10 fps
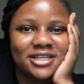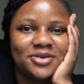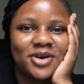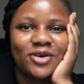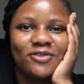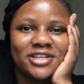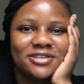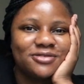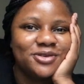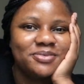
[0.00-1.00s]
I guess
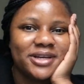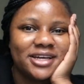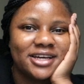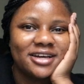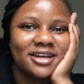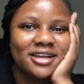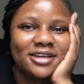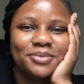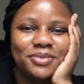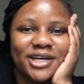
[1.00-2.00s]
I filmed like a
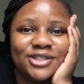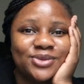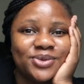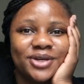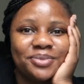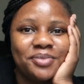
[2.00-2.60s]
clip last week,